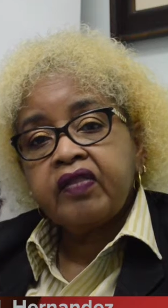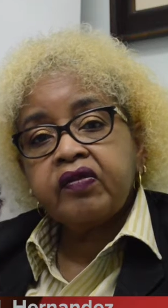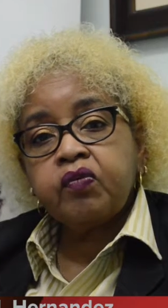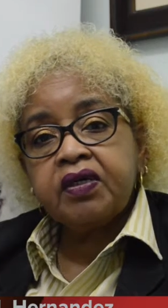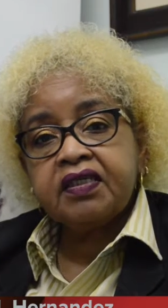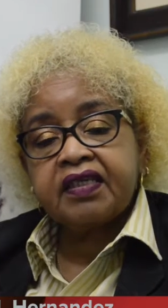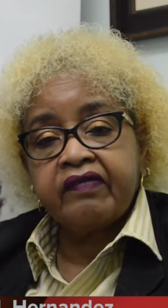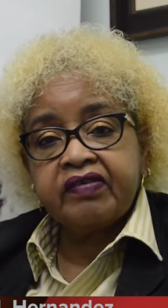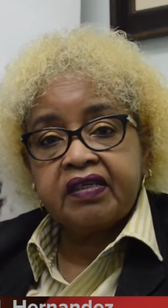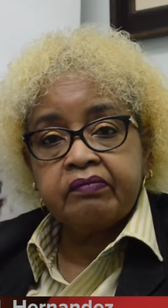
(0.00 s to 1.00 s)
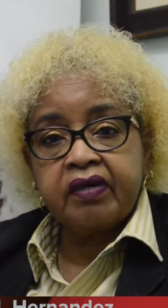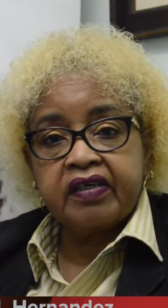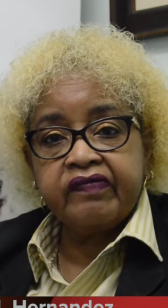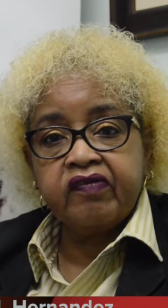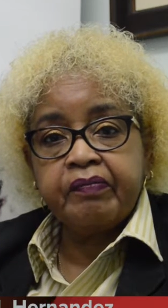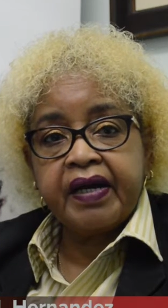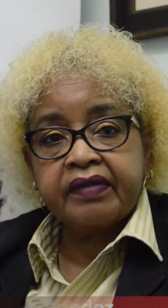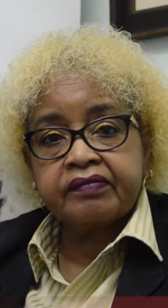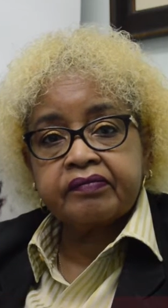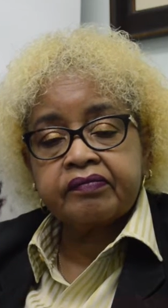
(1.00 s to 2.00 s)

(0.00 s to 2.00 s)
the world governing body for pan.